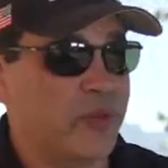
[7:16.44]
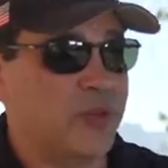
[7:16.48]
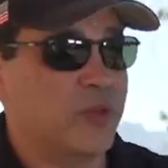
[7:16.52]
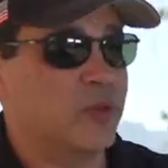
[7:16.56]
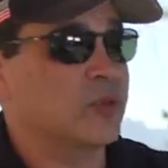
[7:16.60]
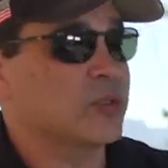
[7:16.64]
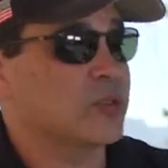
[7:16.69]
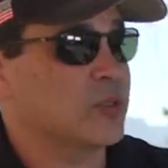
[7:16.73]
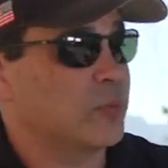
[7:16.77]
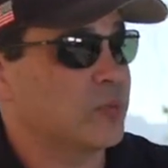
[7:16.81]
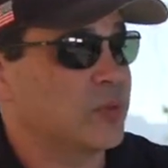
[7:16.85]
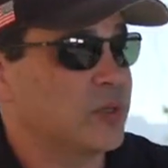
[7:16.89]
doing
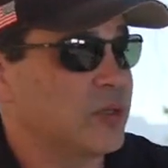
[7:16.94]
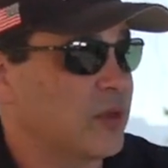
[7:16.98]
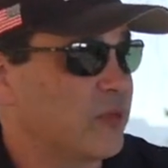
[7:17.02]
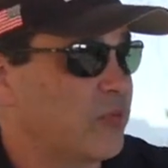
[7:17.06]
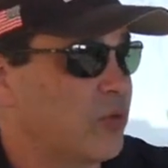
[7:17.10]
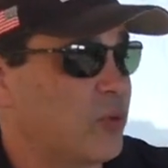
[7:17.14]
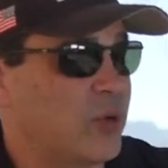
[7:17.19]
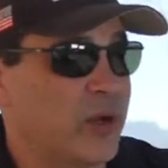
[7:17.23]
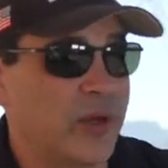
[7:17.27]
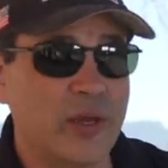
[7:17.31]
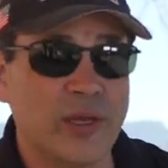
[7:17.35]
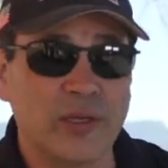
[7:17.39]
some
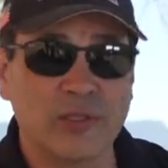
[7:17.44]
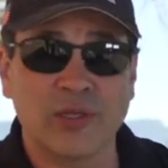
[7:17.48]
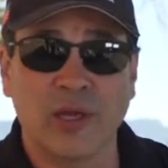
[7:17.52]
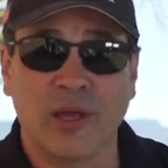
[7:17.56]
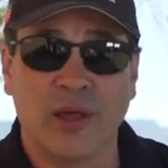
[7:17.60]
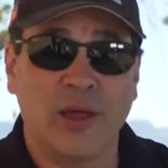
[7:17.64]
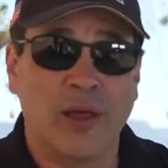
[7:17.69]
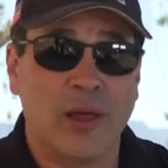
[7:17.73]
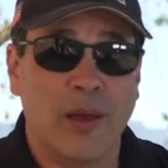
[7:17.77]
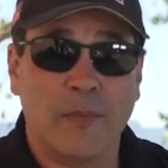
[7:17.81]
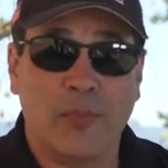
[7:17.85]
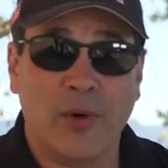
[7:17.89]
giveaways.
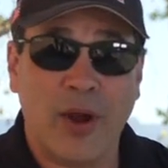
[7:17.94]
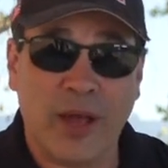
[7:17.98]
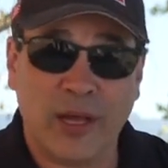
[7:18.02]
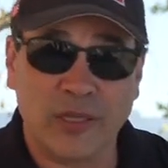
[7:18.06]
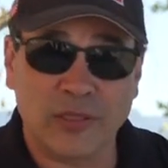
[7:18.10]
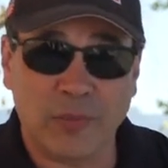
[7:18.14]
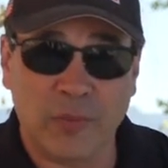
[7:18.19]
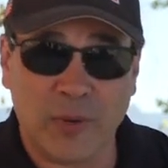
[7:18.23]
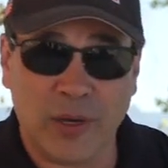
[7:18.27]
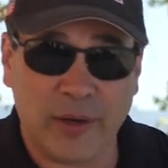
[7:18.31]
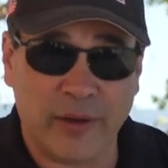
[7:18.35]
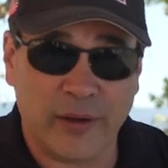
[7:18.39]
Brad's
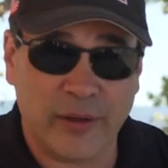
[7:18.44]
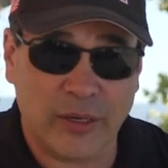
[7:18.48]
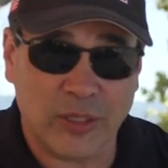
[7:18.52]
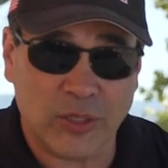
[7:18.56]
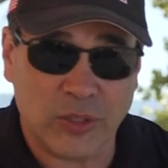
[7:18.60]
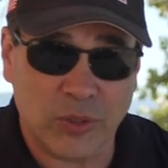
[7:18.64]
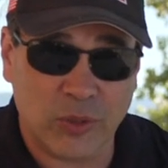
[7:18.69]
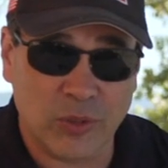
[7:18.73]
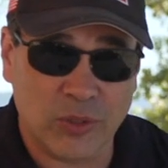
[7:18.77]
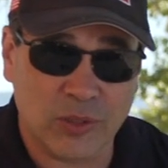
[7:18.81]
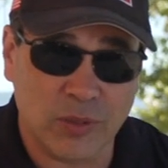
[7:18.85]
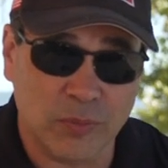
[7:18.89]
been out here
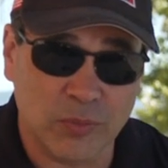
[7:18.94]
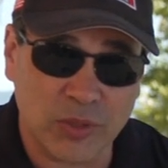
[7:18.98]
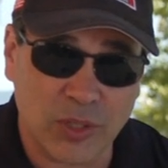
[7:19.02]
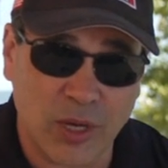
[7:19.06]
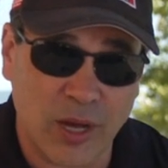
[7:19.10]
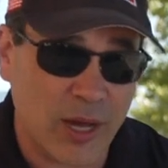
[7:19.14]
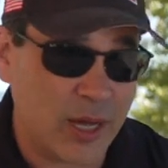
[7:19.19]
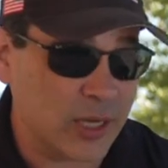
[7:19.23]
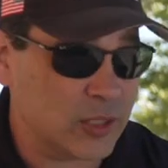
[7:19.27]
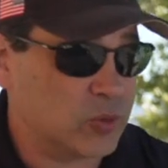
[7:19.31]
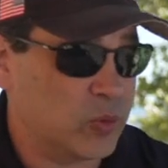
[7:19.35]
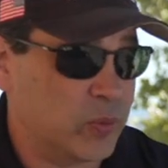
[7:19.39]
doing some
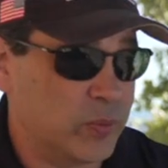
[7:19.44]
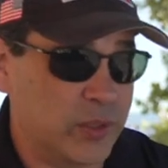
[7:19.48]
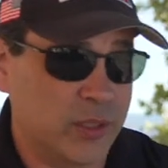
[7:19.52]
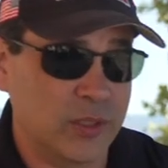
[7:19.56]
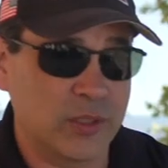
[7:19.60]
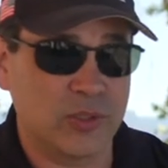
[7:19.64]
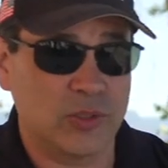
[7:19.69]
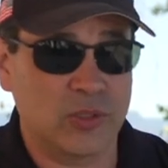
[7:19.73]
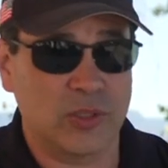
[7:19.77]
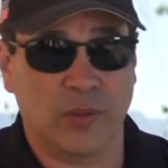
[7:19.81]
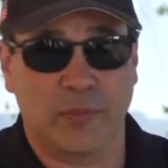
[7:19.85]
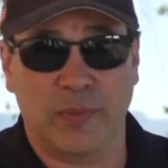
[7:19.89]
talks. We've been
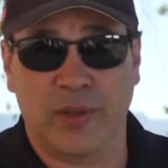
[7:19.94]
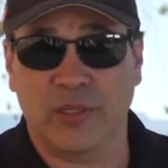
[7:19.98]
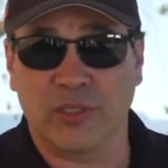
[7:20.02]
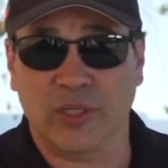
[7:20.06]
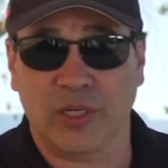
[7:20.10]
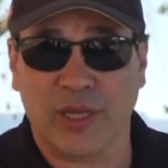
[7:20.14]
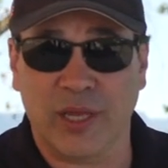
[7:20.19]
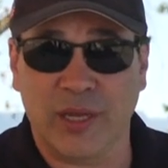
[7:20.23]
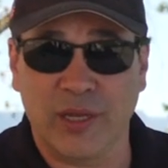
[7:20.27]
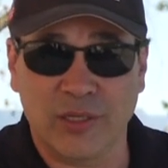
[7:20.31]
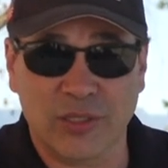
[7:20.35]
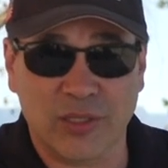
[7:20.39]
doing some
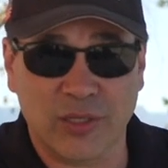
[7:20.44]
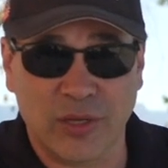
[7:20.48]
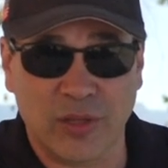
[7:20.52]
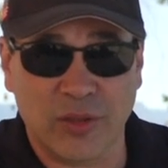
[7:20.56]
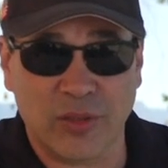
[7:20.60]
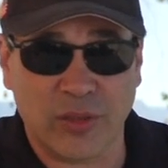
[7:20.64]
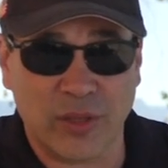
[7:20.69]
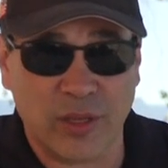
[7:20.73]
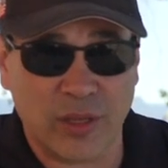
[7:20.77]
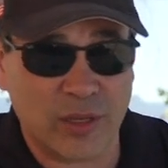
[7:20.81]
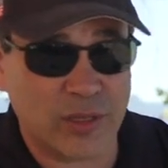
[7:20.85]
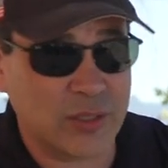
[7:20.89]
education and
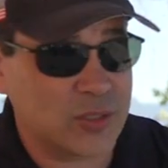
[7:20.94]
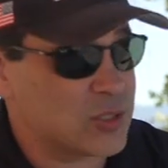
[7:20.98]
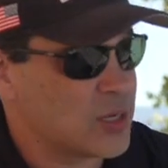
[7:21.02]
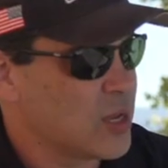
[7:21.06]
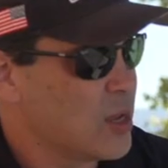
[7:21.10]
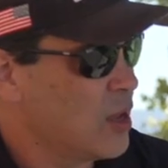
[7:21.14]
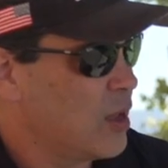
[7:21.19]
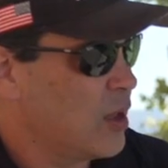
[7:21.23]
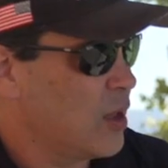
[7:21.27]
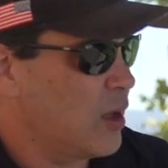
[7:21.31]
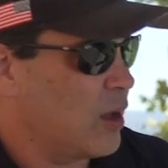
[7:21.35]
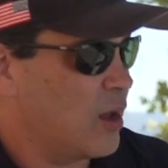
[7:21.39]
things.
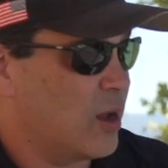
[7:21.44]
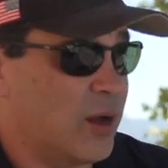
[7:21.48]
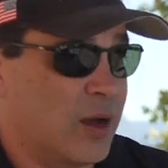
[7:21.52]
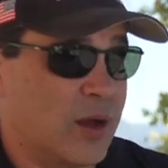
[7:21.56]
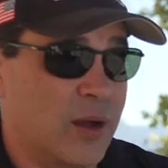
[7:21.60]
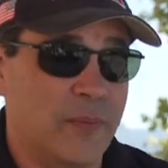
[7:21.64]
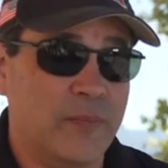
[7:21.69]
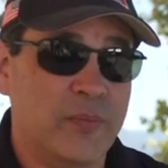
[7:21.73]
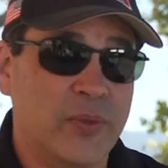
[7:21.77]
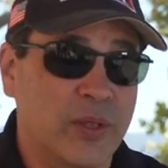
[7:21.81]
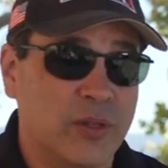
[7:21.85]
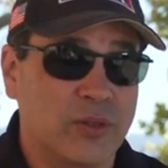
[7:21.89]

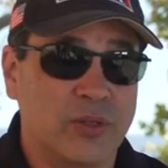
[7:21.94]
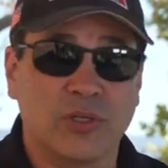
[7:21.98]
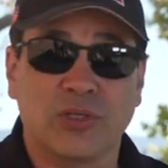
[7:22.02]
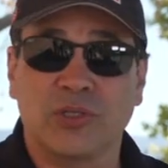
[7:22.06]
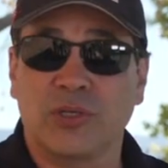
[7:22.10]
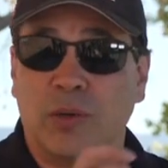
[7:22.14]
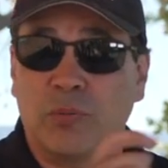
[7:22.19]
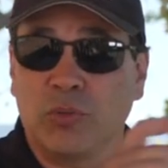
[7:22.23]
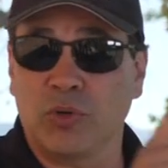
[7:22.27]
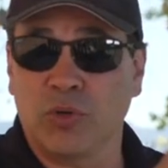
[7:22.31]
There's some